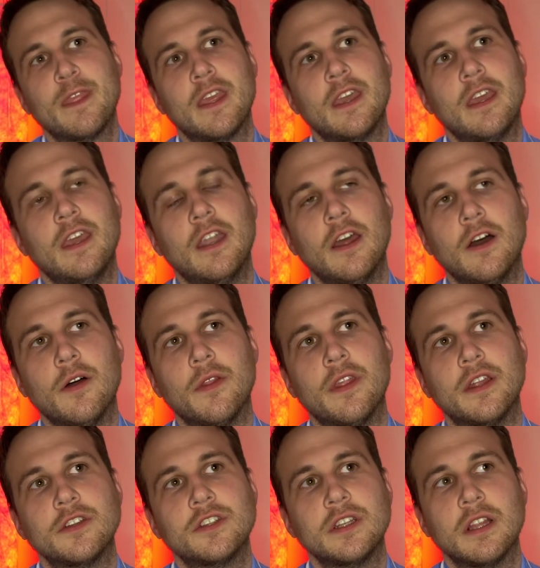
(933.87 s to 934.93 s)
then
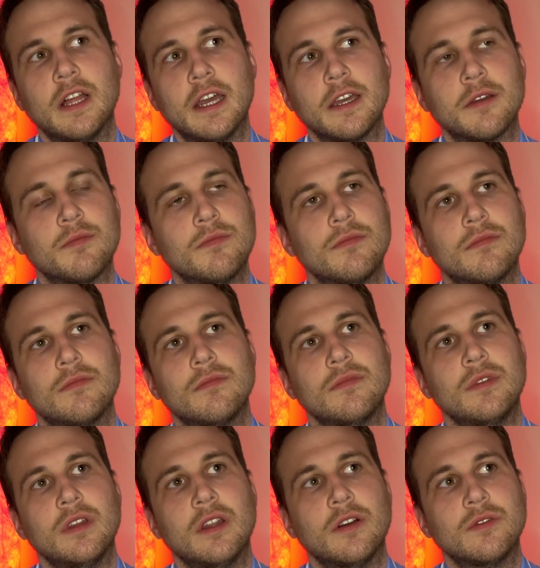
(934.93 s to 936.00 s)
she like,
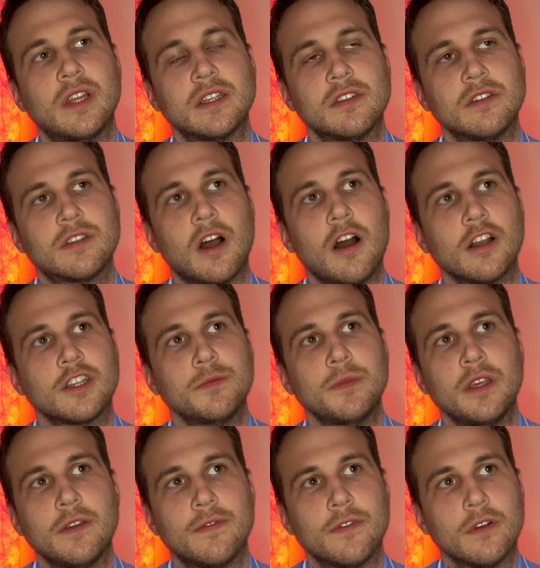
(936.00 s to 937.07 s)
doesn't talk to
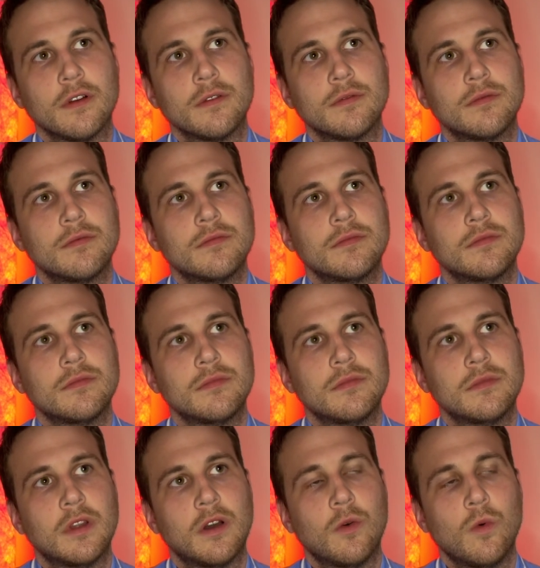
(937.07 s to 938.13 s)
me for
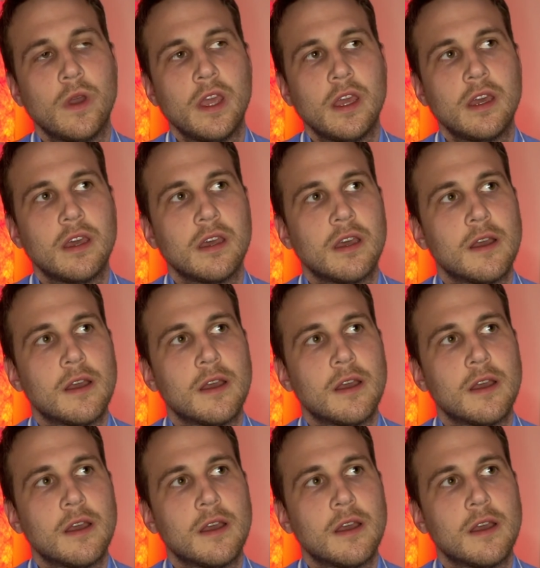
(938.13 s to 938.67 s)
a week.